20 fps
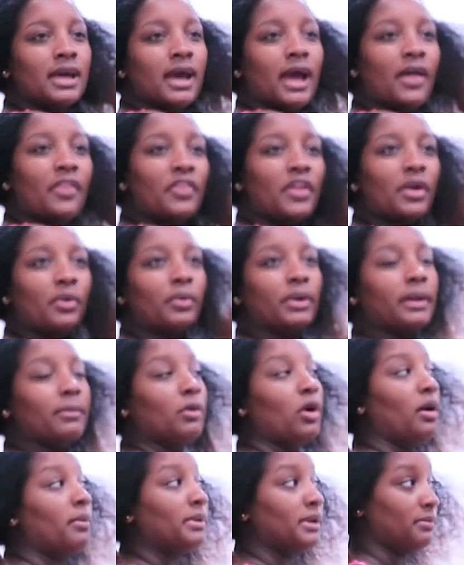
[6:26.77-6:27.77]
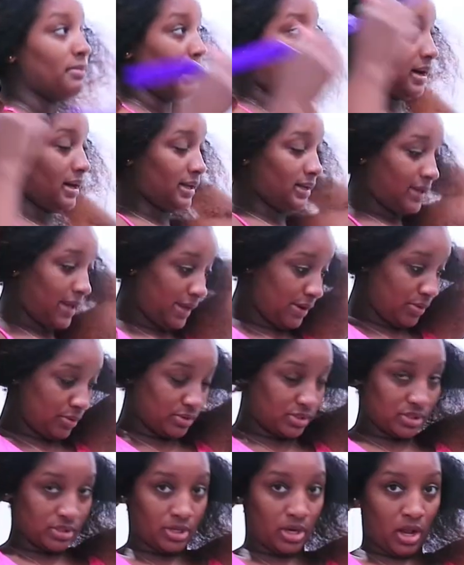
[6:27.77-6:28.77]
And then when I'm coming back, like go
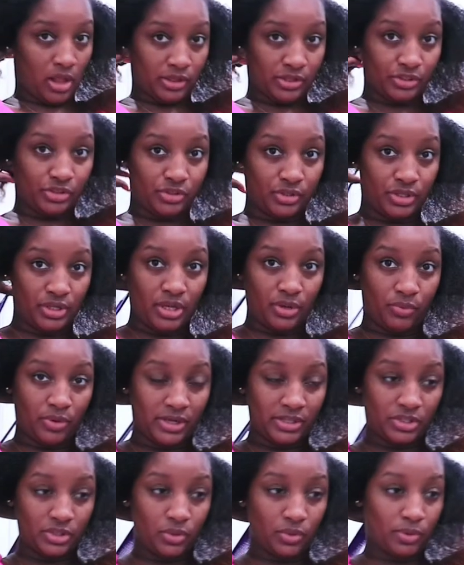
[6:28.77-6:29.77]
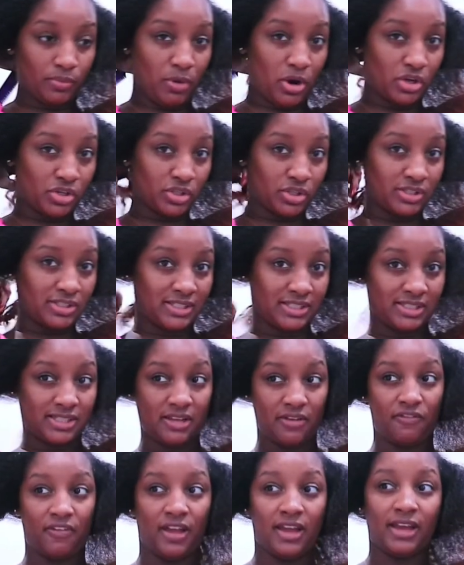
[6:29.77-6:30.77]
to the Dollar Tree. I wanted to go to Marshall's to see
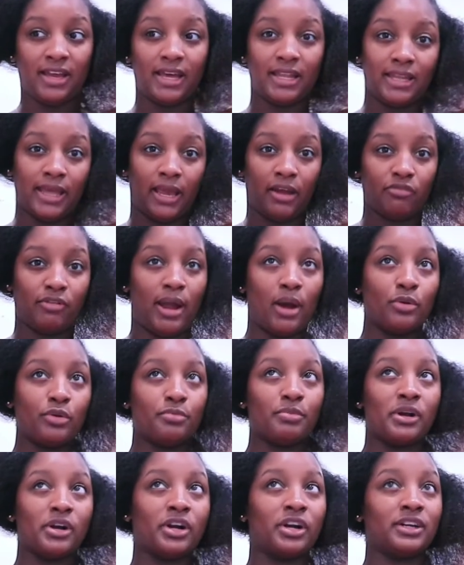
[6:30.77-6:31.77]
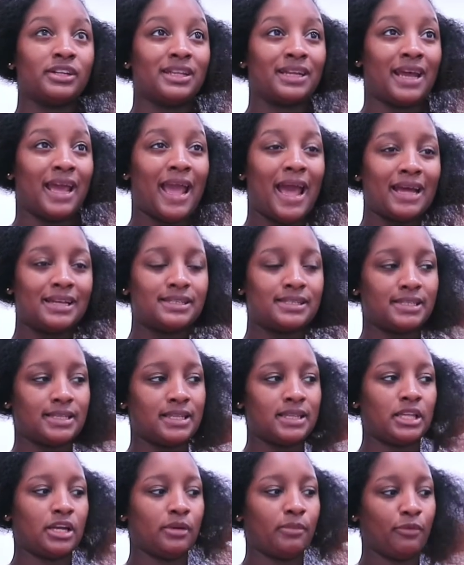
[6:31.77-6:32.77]
if I could get like a round mirror that I had
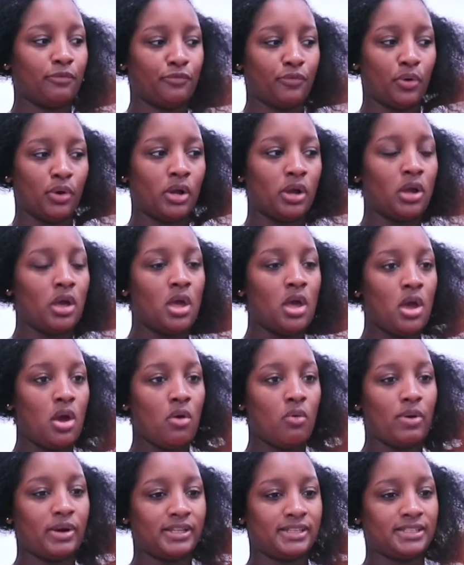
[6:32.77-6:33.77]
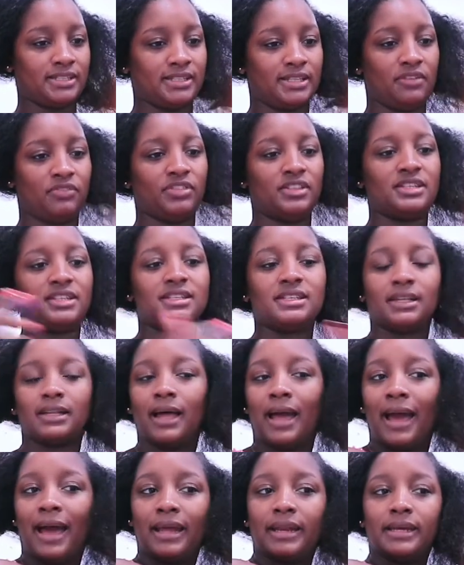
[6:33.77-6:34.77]
seen there before. Wanted to see if they still
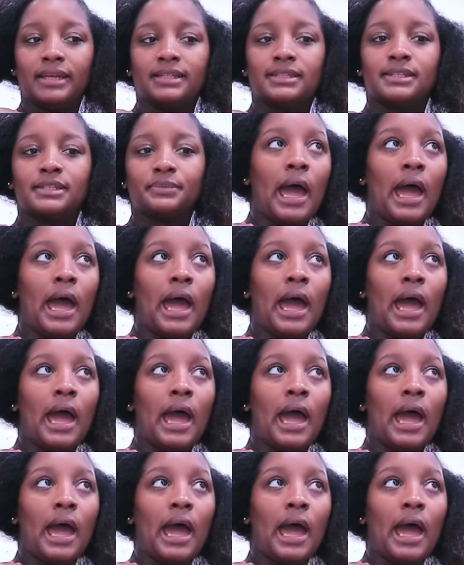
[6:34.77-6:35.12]
had it.